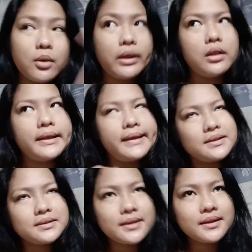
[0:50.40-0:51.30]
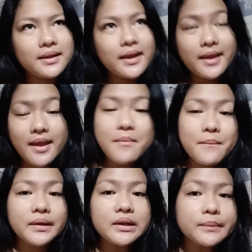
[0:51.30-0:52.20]
well, 8
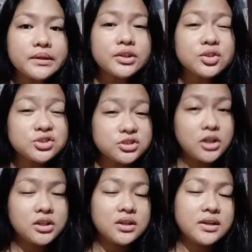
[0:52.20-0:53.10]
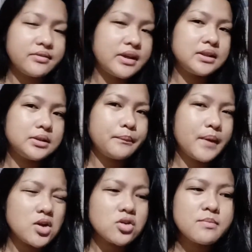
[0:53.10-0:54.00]
a.m. pa naman yung start ng event.
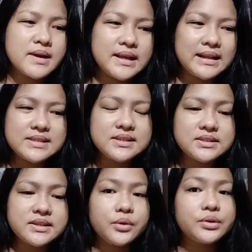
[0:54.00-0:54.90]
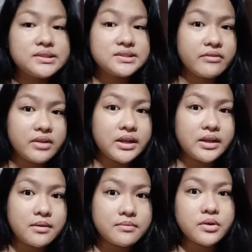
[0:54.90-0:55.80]
Pero may class kasi ako ng 7
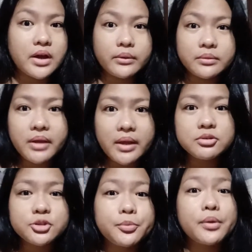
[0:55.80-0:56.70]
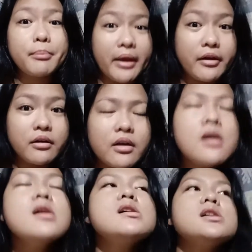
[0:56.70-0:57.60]
a.m. So I won't be able to prepare
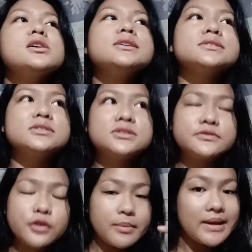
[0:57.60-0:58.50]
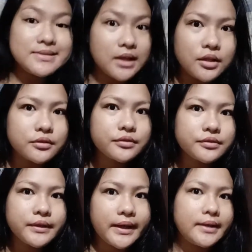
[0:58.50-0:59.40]
for
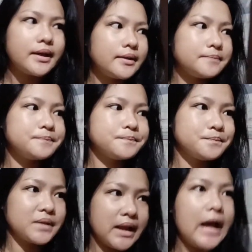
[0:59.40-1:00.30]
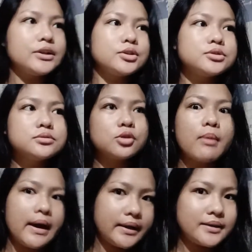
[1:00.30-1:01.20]
myself and kailangan kong
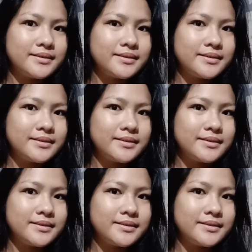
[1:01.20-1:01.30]
kumain